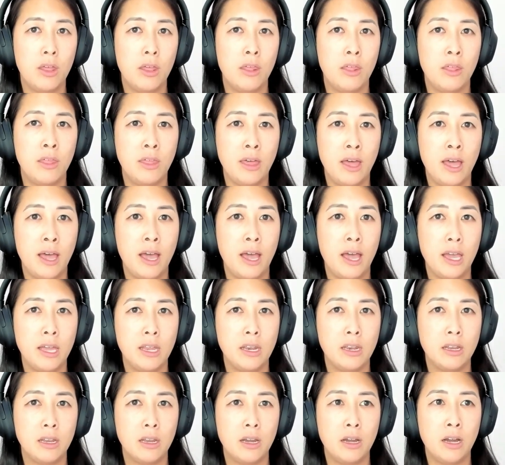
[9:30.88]
that
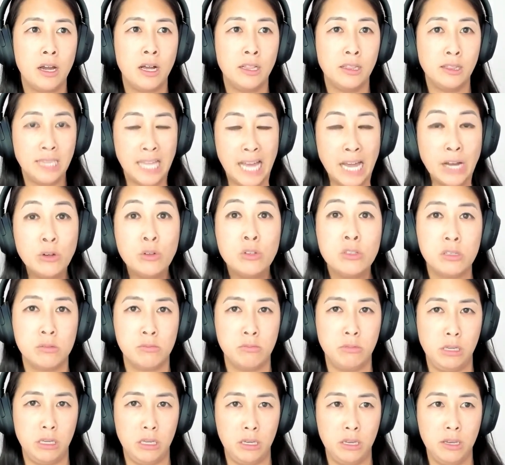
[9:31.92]
allows
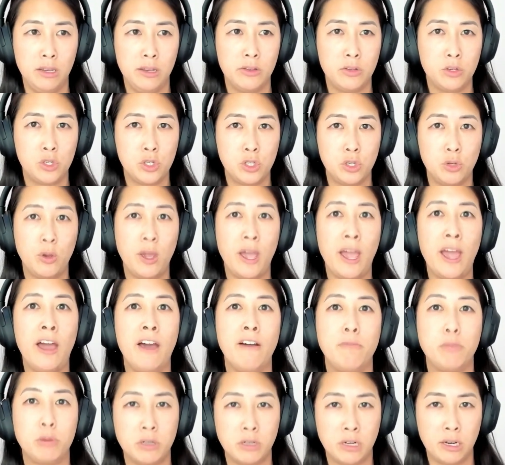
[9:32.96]
me to
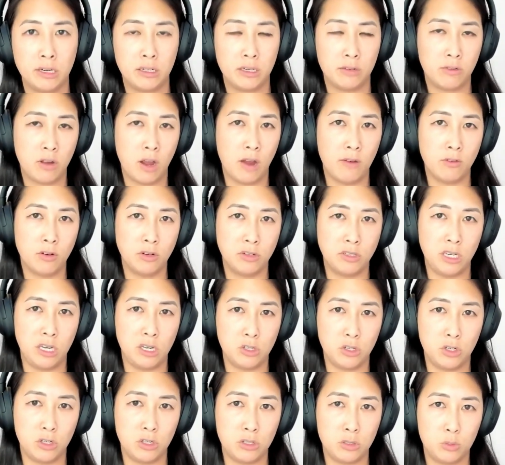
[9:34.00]
have productive
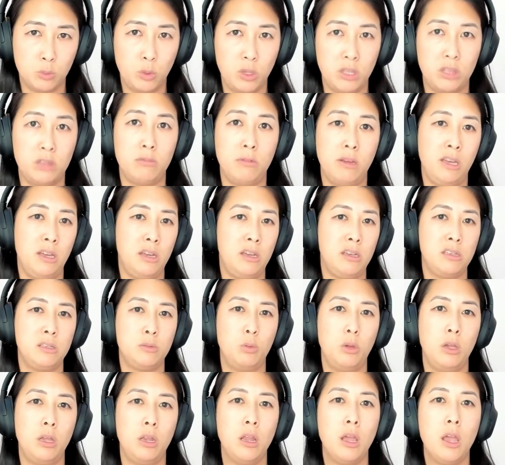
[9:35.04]
conversations with my
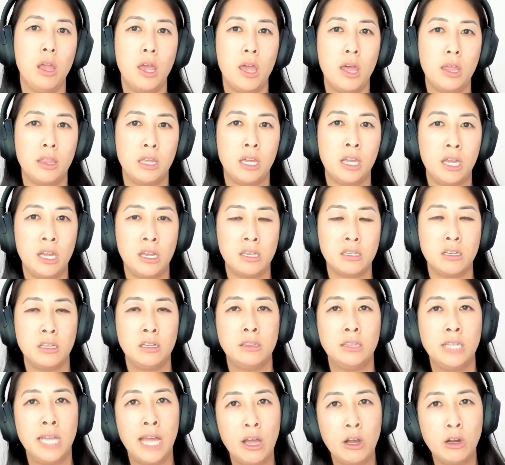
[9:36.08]
husband, that has
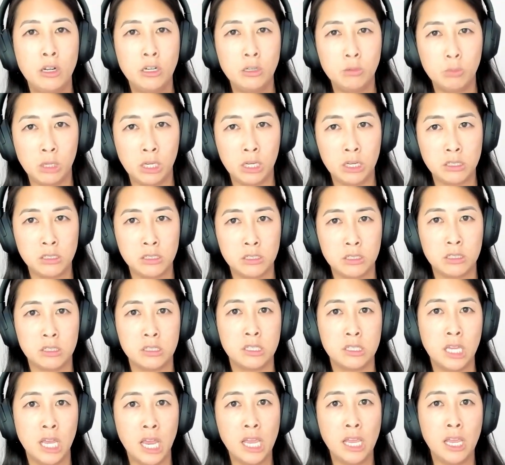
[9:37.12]
allowed me to
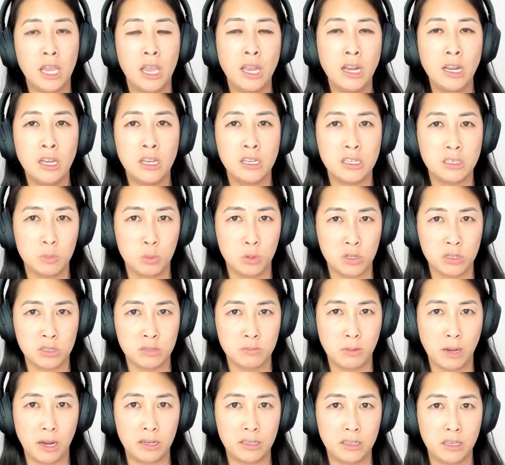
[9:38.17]
take in his
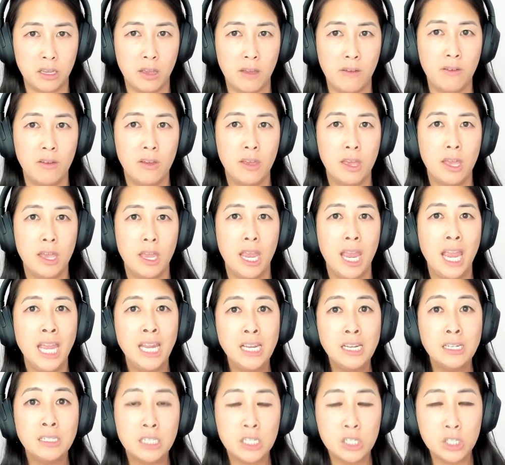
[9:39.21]
perspective in
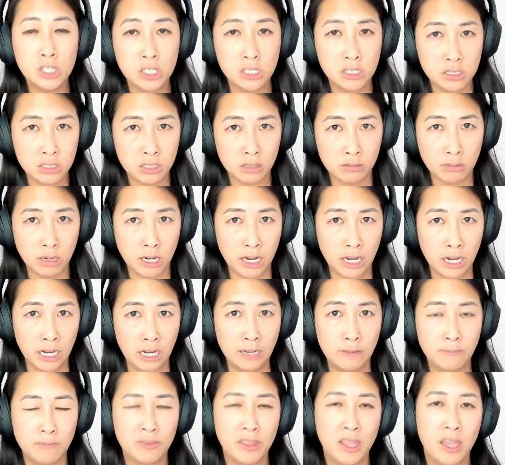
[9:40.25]
addition to
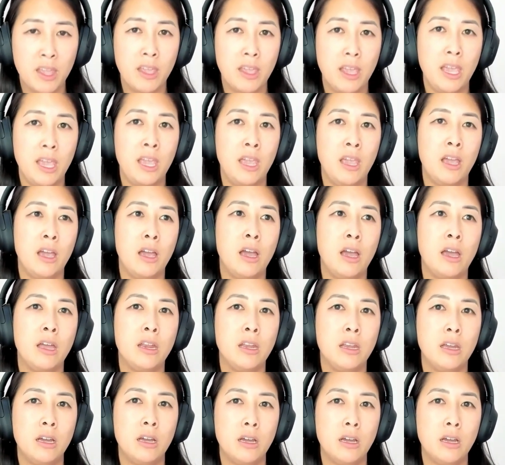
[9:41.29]
mine and